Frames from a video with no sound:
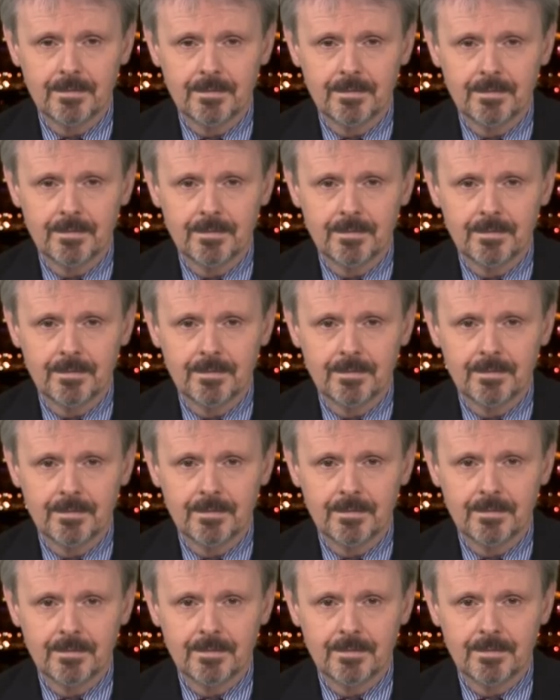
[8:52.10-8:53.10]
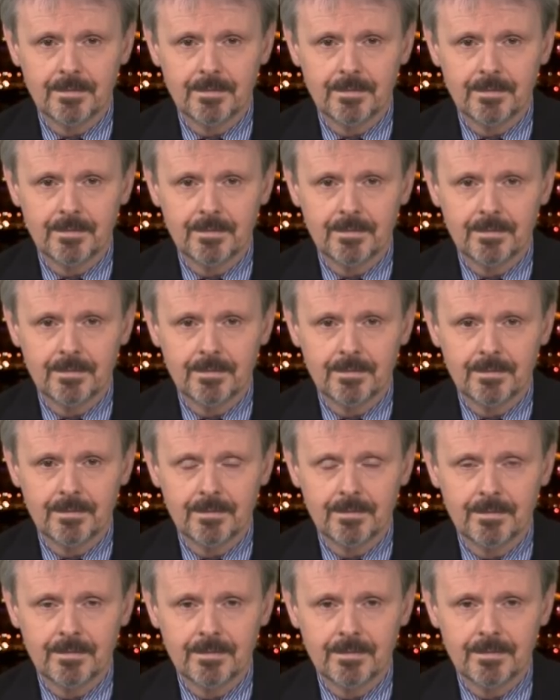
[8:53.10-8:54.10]

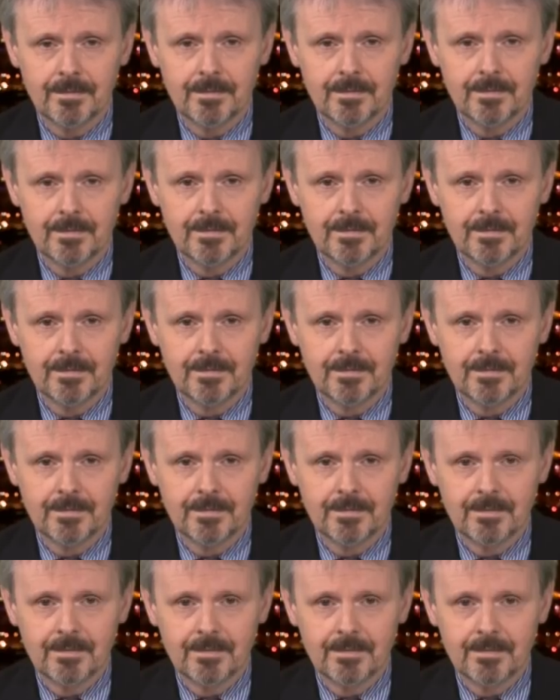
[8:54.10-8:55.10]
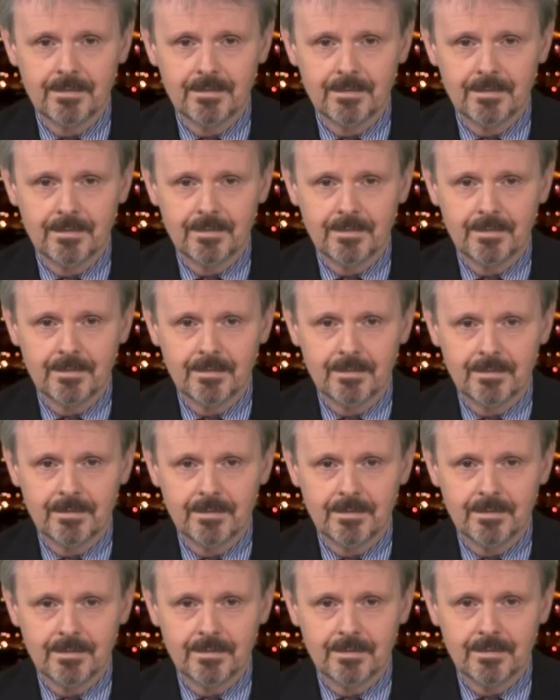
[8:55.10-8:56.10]

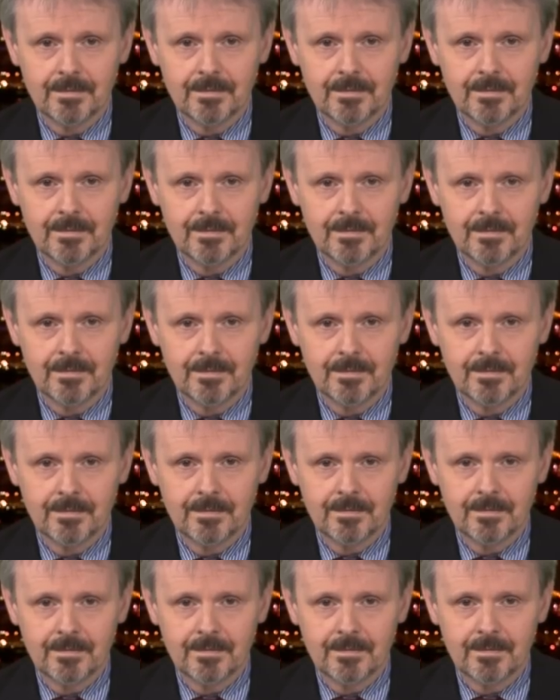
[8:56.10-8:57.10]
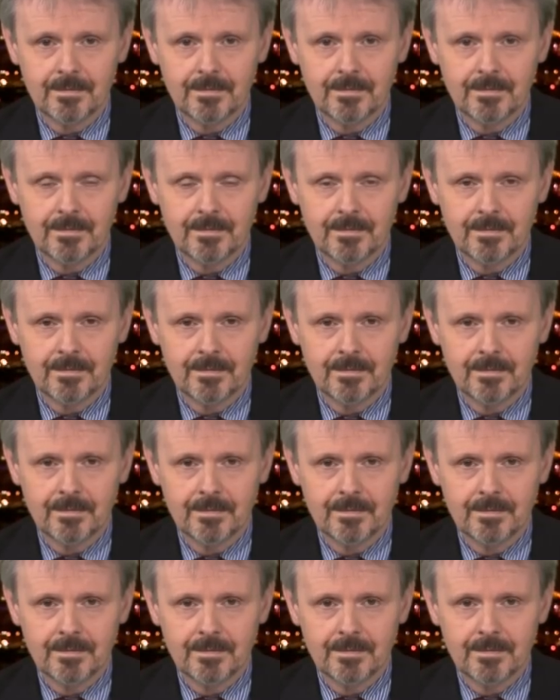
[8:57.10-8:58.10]

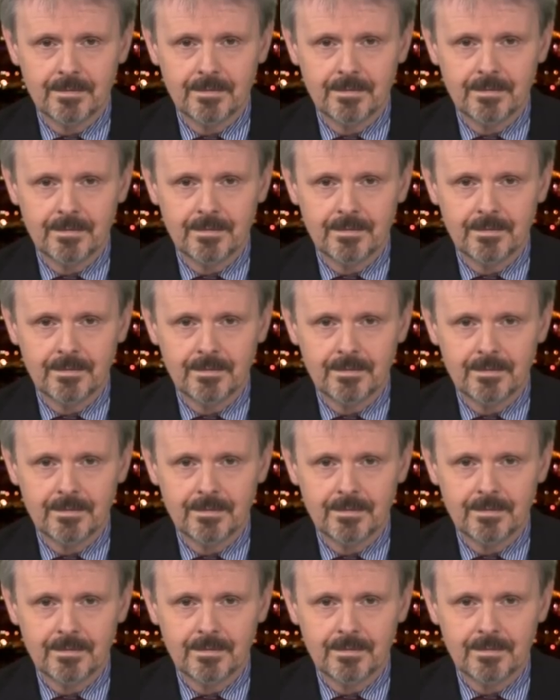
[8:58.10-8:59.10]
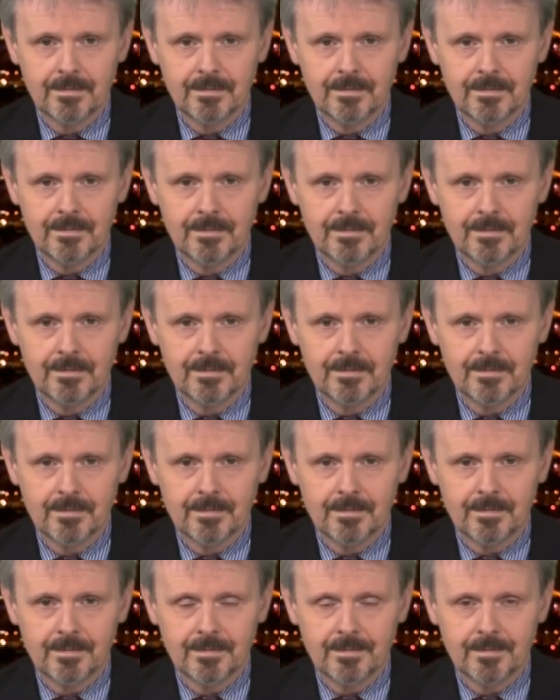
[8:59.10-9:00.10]
This person isn't speaking.